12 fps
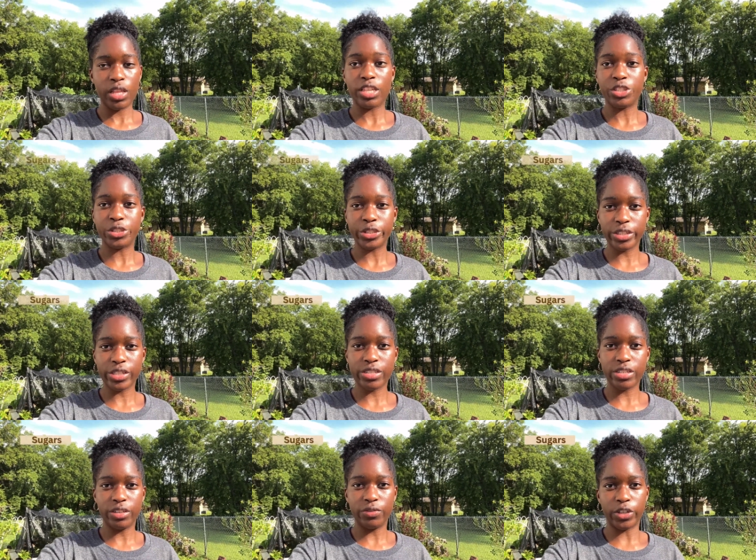the sugars
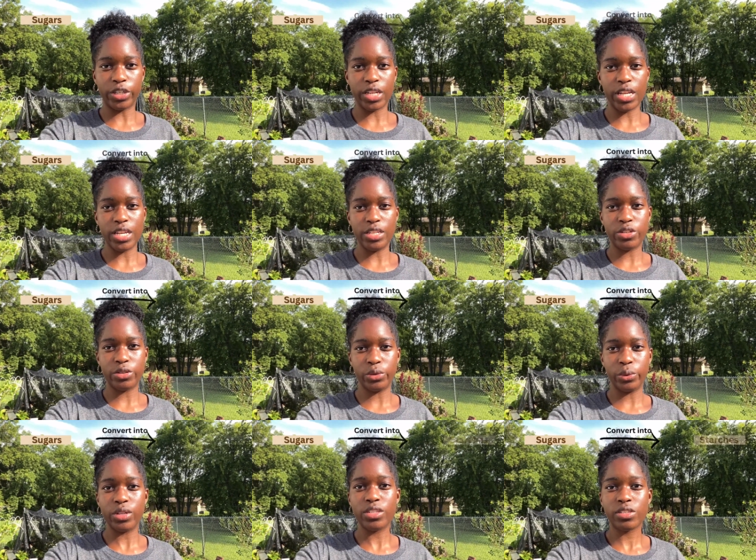convert
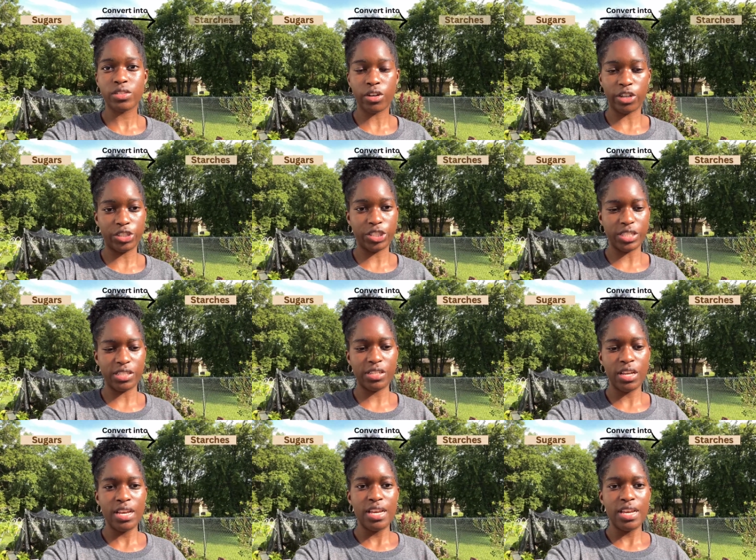into starches.